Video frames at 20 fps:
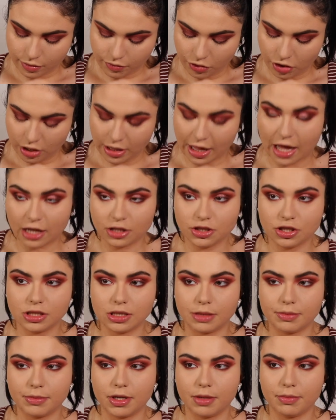For lashes,
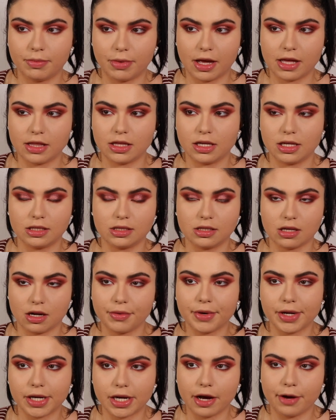I'm gonna apply these,
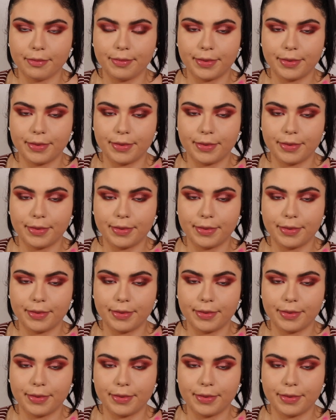not right now,